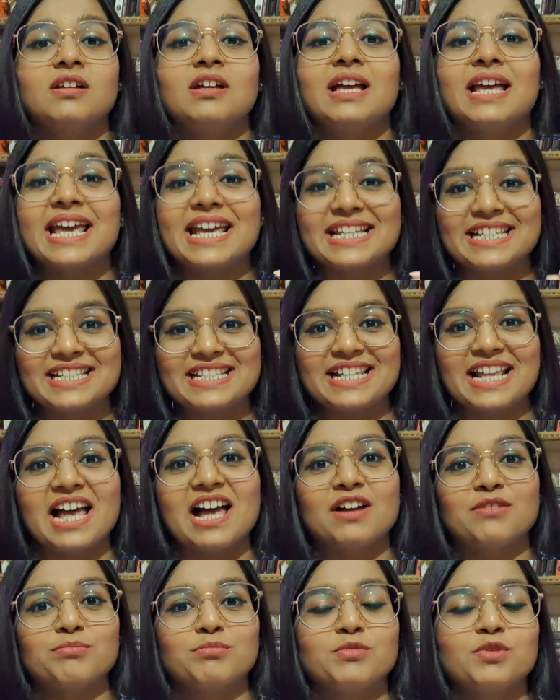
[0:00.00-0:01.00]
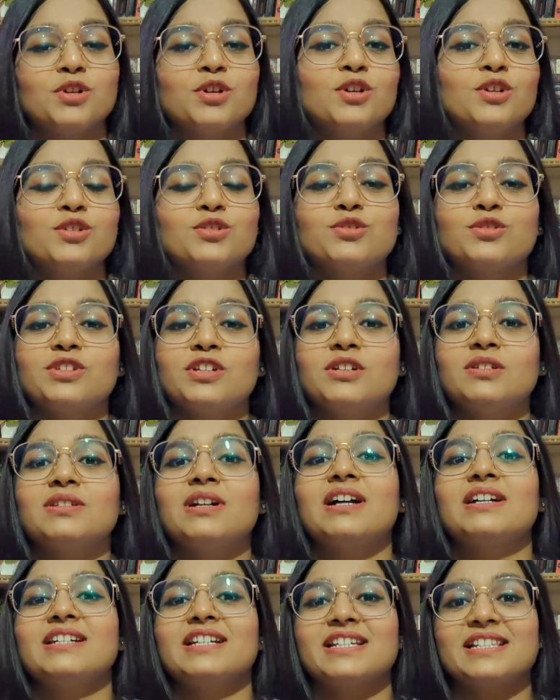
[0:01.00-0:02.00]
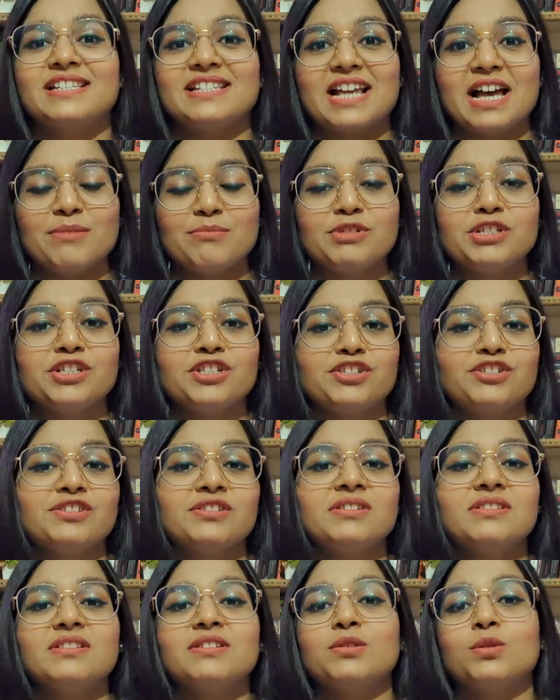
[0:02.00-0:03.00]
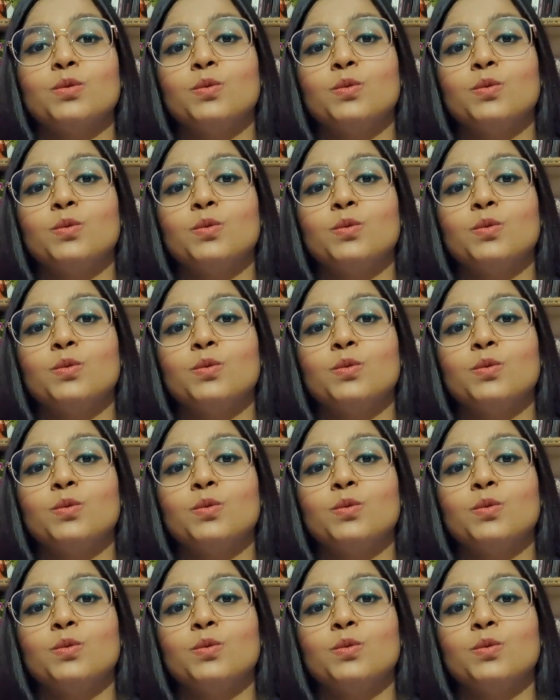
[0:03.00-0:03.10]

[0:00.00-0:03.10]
exam. So there are examinations